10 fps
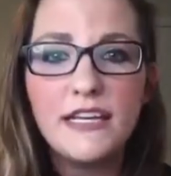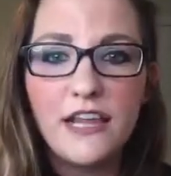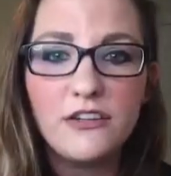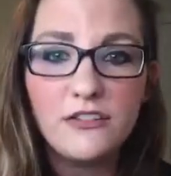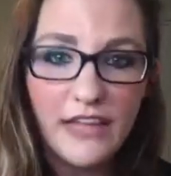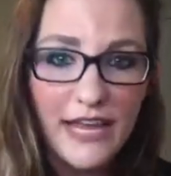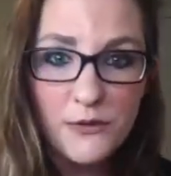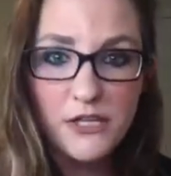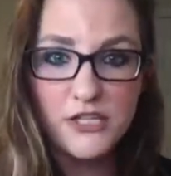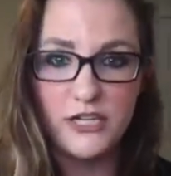another
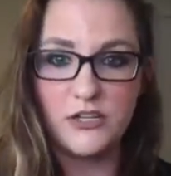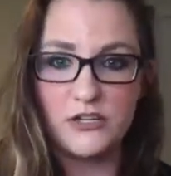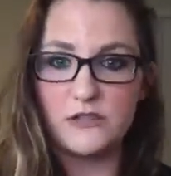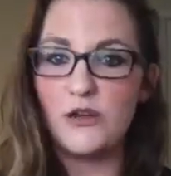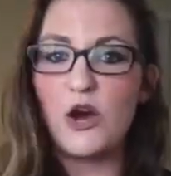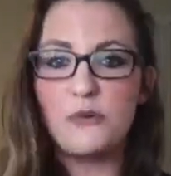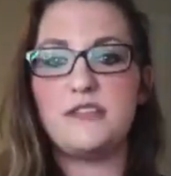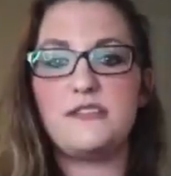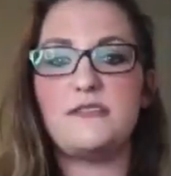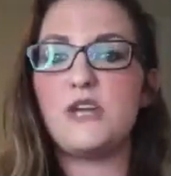language. Like, you're
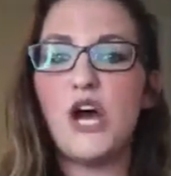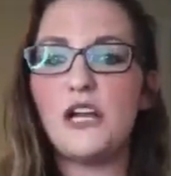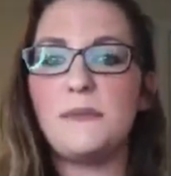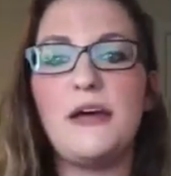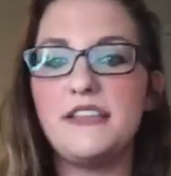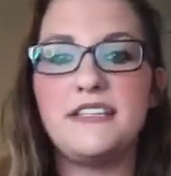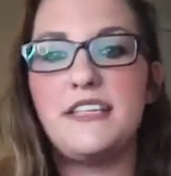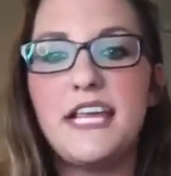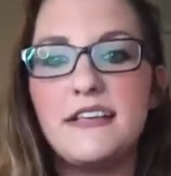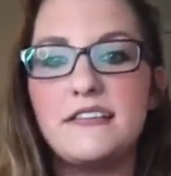always talking about these
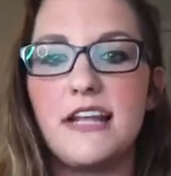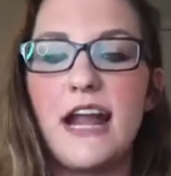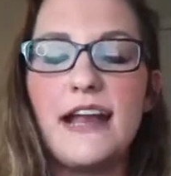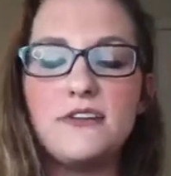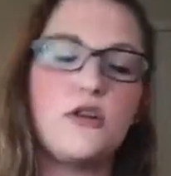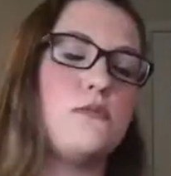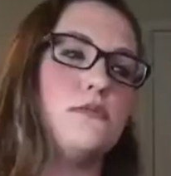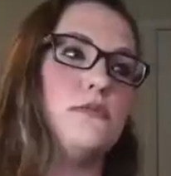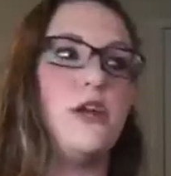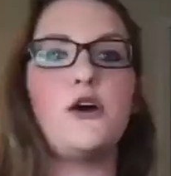things that I don't
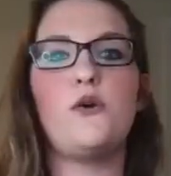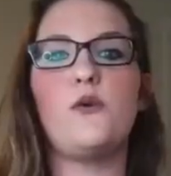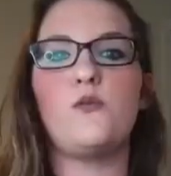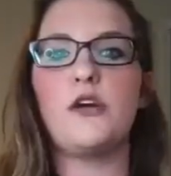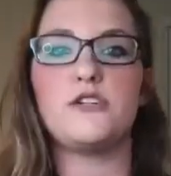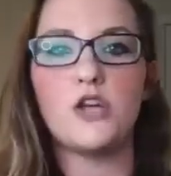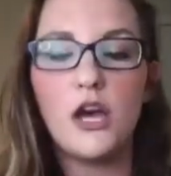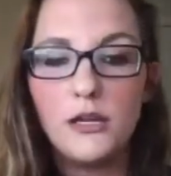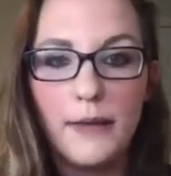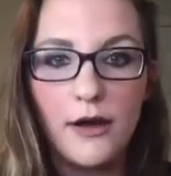know what you're
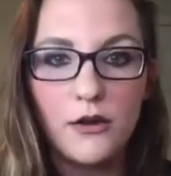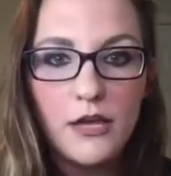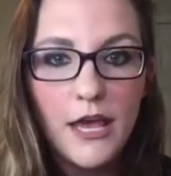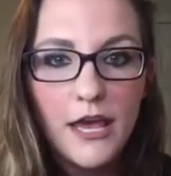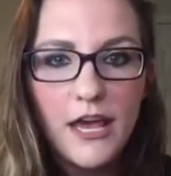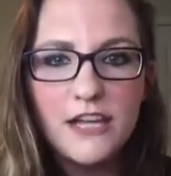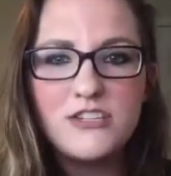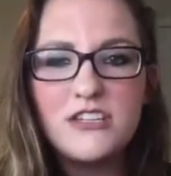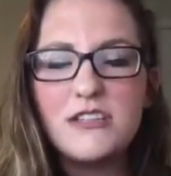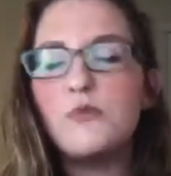talking about." And
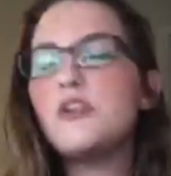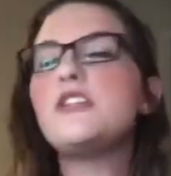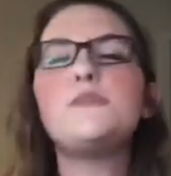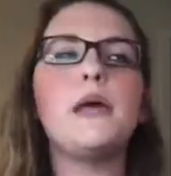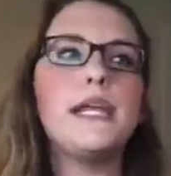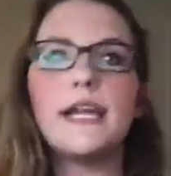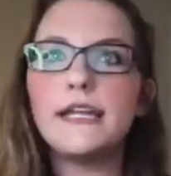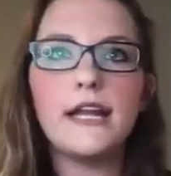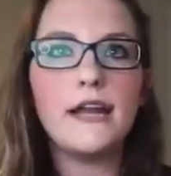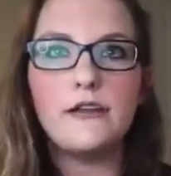she said, "Well, you just pay
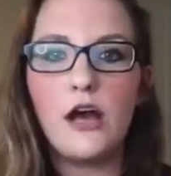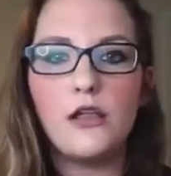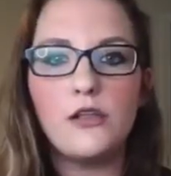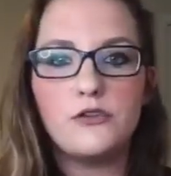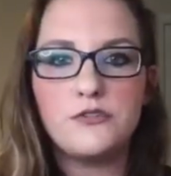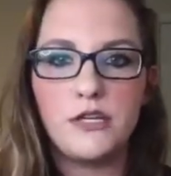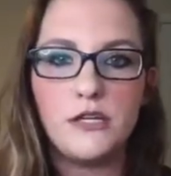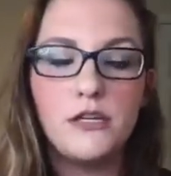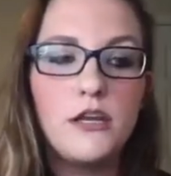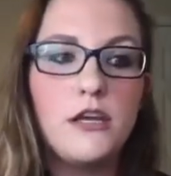$99,
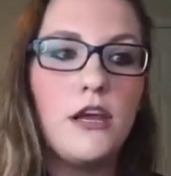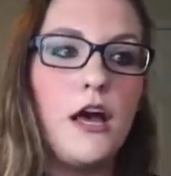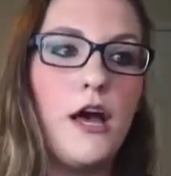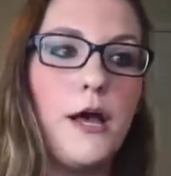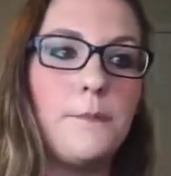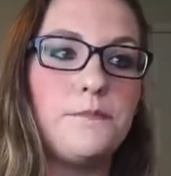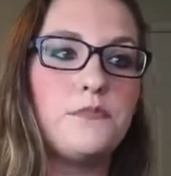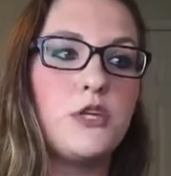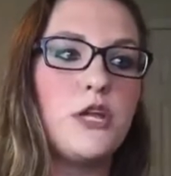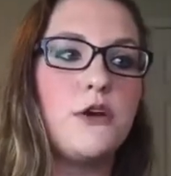and,
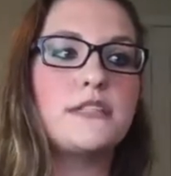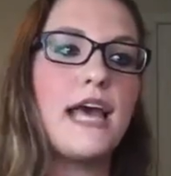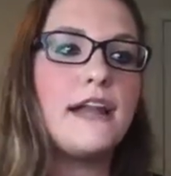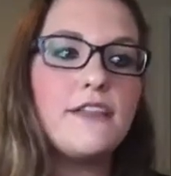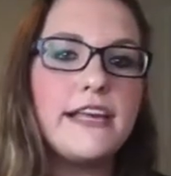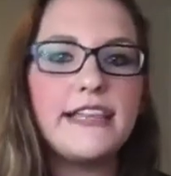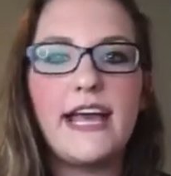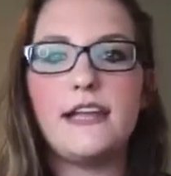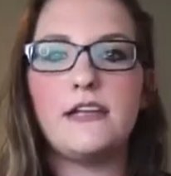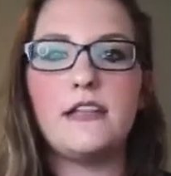it's kind of like
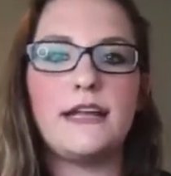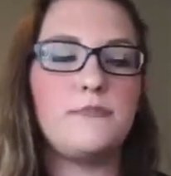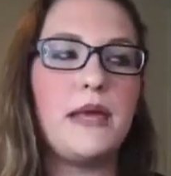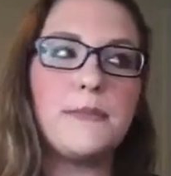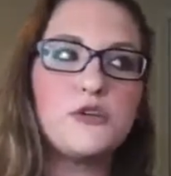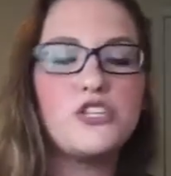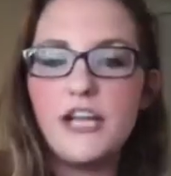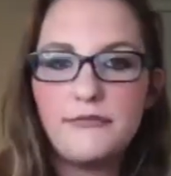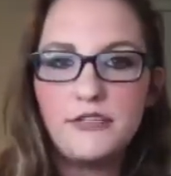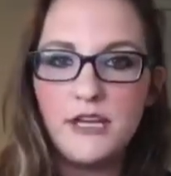that Pampered
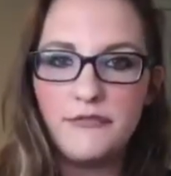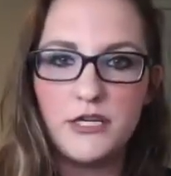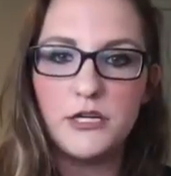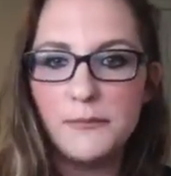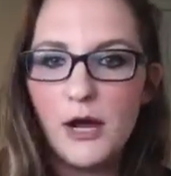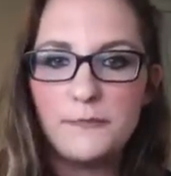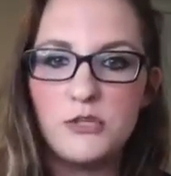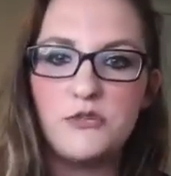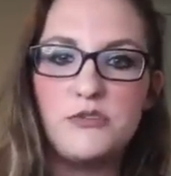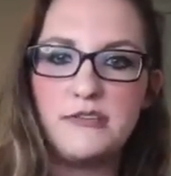Chef stuff that your mom
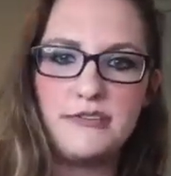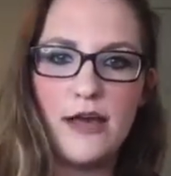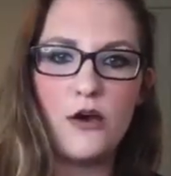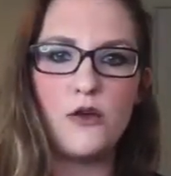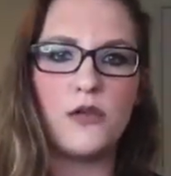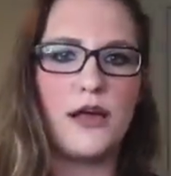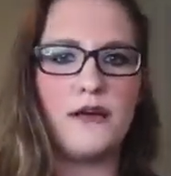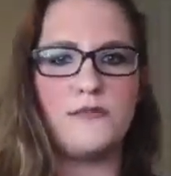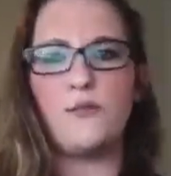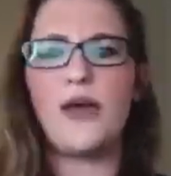used to
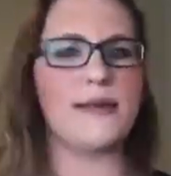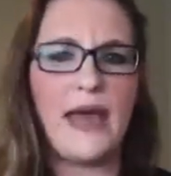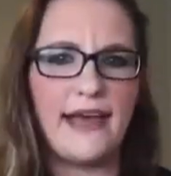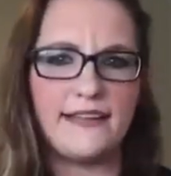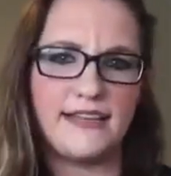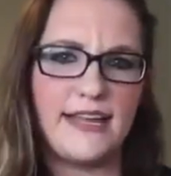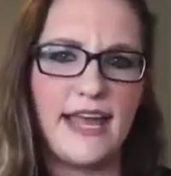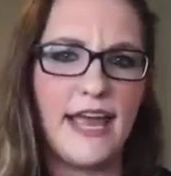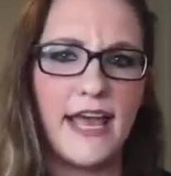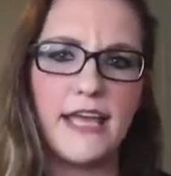sell way back in the
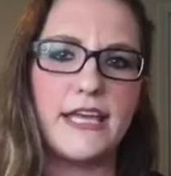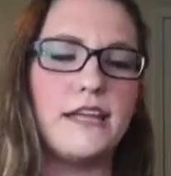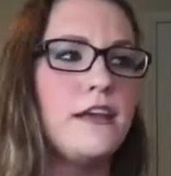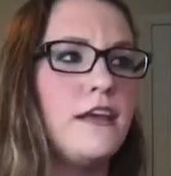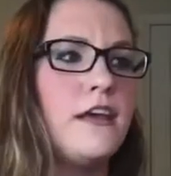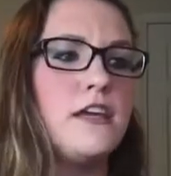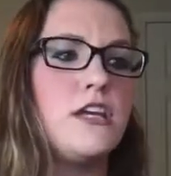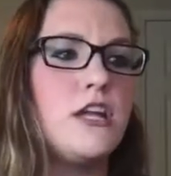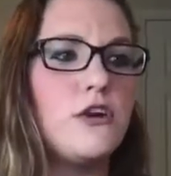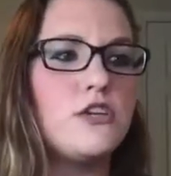day. And,
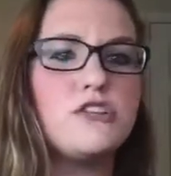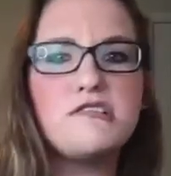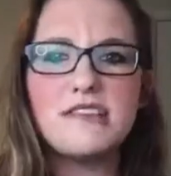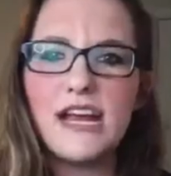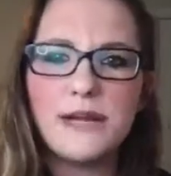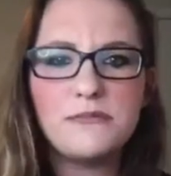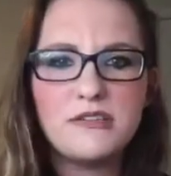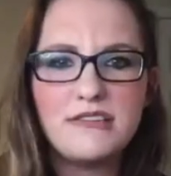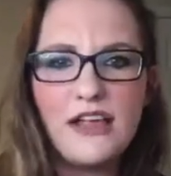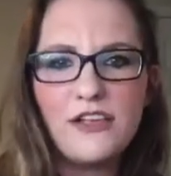you just sign up to
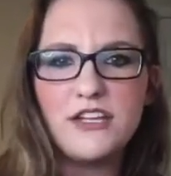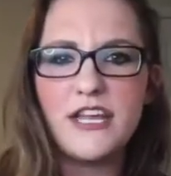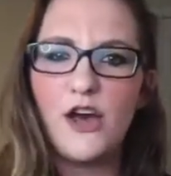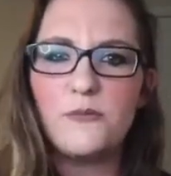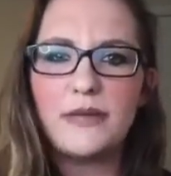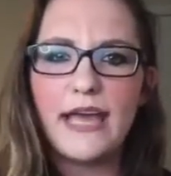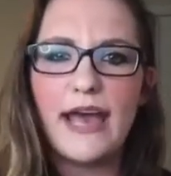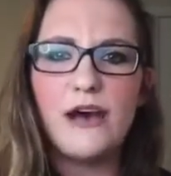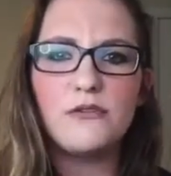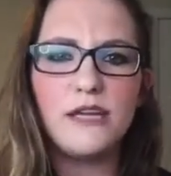sell it, and you help me
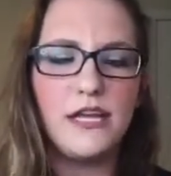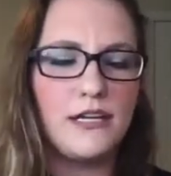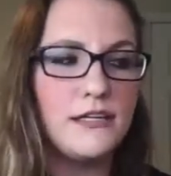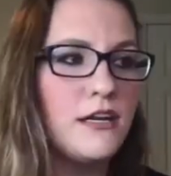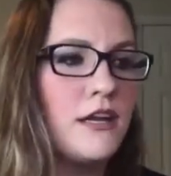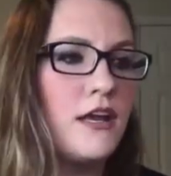out, and